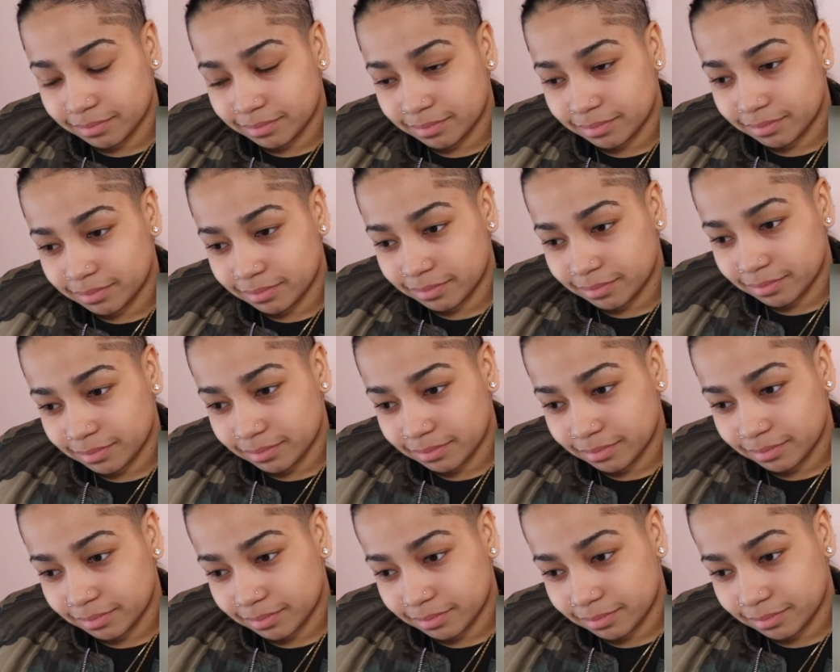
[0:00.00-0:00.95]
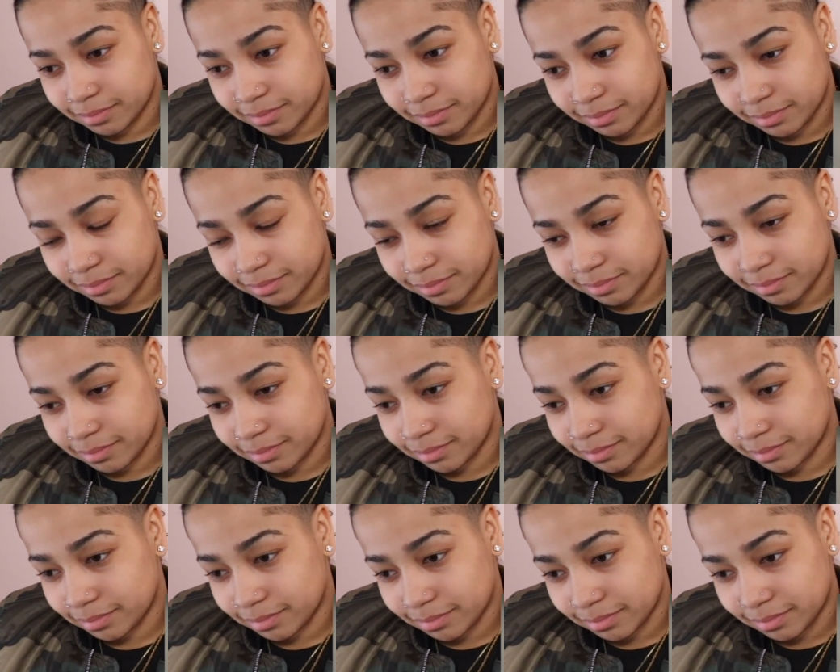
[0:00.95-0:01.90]

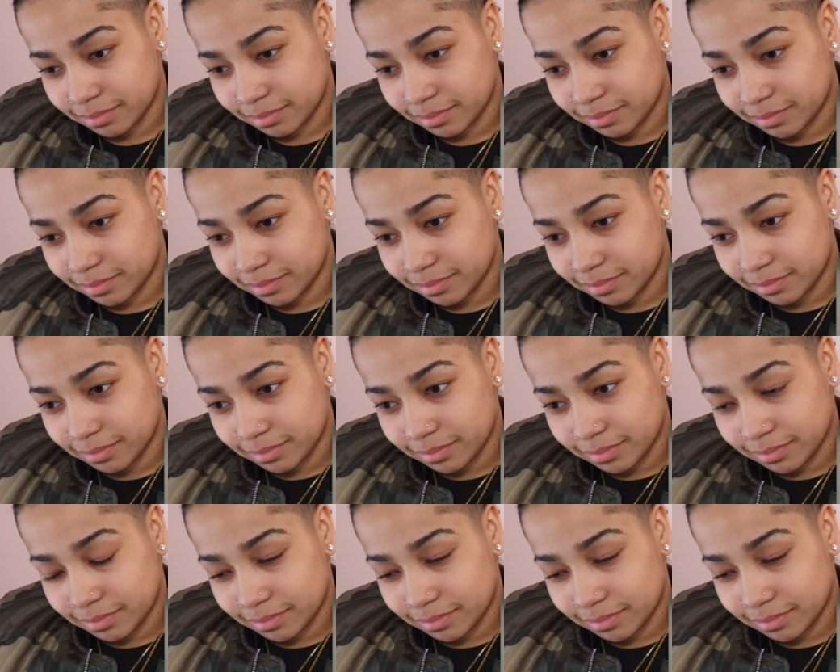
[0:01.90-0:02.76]
No words are spoken by the person on screen.